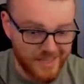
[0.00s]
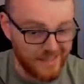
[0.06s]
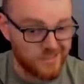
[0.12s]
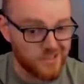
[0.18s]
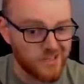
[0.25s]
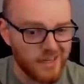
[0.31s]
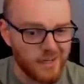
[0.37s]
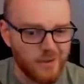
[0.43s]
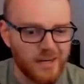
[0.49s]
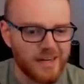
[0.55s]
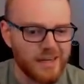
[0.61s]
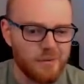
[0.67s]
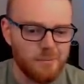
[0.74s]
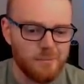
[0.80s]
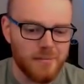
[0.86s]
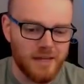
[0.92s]
Is there any way to
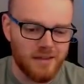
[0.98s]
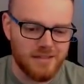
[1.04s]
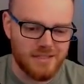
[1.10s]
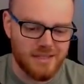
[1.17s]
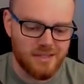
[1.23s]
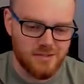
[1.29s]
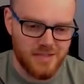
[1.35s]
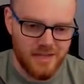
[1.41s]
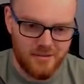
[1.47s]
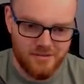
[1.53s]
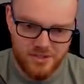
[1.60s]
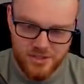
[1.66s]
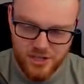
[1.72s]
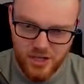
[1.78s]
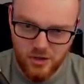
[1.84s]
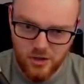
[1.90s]
get melons outside of the
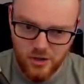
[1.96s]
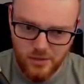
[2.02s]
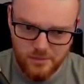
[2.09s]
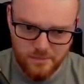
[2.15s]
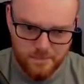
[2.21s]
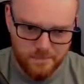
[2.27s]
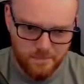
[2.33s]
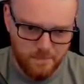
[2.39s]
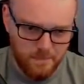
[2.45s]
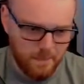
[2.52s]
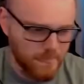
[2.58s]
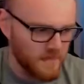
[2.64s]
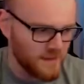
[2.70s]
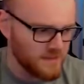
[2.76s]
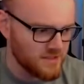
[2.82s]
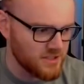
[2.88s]
jungle?
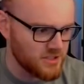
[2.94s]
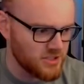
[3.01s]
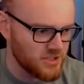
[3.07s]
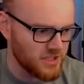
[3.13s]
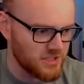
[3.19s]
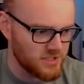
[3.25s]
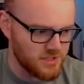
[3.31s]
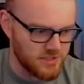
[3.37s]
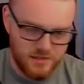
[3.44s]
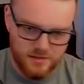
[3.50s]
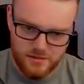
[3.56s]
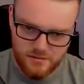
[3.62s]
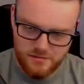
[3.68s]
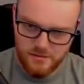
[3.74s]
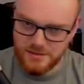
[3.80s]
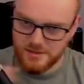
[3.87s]
Is it just
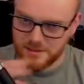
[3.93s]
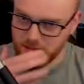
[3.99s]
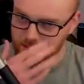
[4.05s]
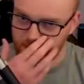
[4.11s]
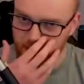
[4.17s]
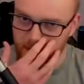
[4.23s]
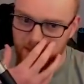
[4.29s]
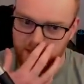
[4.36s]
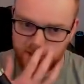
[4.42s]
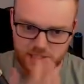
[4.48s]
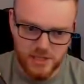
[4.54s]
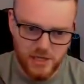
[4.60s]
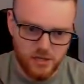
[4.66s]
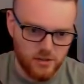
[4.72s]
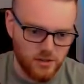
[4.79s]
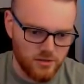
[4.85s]

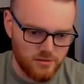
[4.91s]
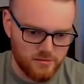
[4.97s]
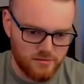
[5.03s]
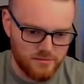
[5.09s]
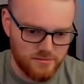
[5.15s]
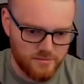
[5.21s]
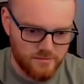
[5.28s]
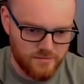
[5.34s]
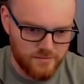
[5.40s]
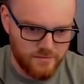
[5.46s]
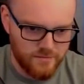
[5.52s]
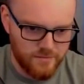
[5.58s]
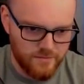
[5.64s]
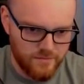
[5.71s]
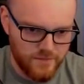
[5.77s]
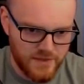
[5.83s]
jungle?
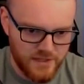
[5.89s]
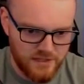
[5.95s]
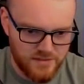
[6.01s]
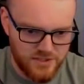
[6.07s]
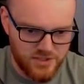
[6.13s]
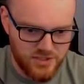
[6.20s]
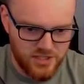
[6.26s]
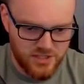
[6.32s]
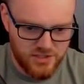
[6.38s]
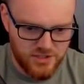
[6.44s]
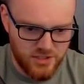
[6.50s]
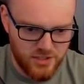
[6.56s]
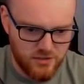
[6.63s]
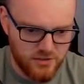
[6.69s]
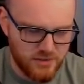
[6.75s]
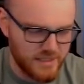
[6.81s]
Because if it's just
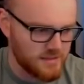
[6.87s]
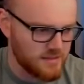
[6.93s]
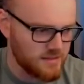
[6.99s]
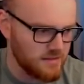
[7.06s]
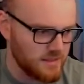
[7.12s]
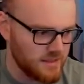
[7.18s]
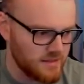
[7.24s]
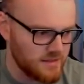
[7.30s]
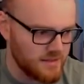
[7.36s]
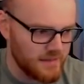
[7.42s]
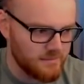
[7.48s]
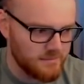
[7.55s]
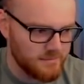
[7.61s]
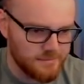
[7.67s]
jungle, that's kind of sad.